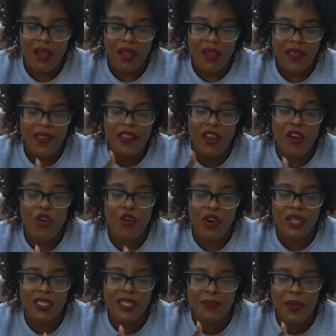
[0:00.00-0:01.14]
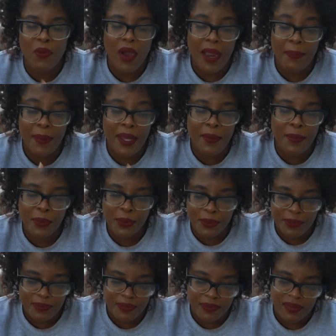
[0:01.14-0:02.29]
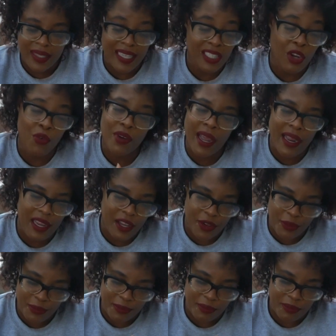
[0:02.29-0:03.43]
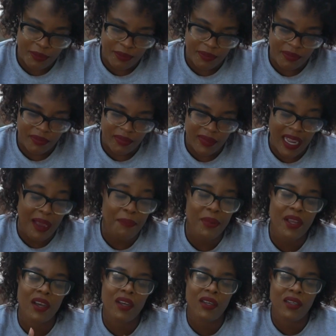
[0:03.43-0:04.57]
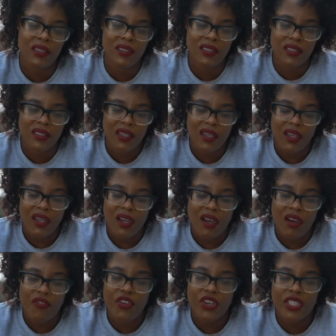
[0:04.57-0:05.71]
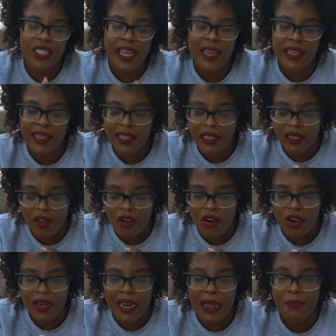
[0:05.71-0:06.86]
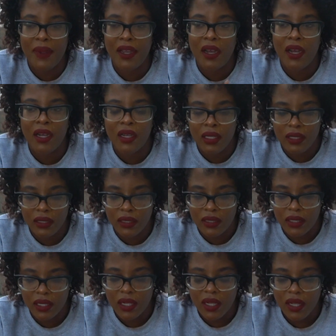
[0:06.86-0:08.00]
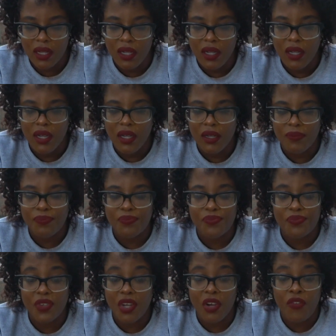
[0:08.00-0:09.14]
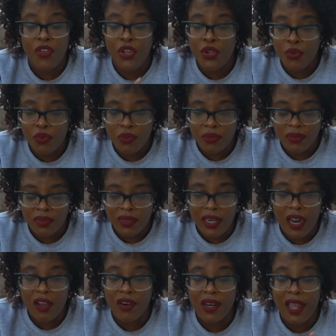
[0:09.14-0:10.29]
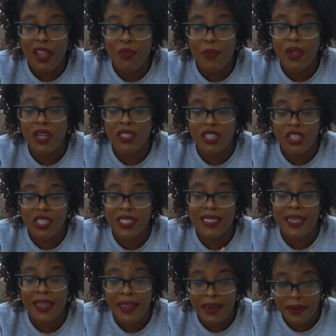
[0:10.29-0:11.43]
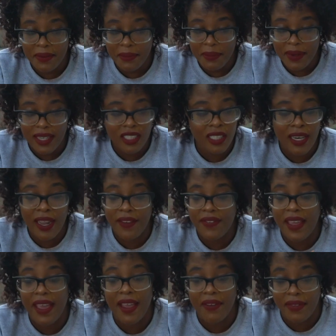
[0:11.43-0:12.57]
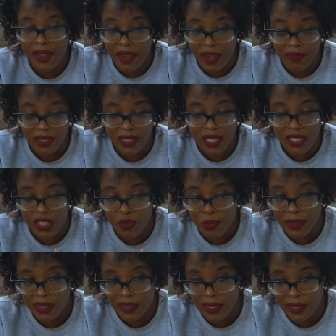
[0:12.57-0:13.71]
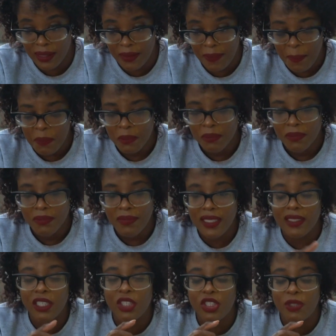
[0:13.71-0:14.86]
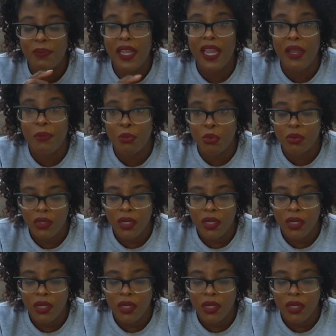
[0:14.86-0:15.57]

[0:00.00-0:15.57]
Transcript: that there are going to be white people that don't like you. Not because of your talent or not because of you. They're not gonna like you because of your skin. I shouldn't have to have that conversation with my son. My son should be able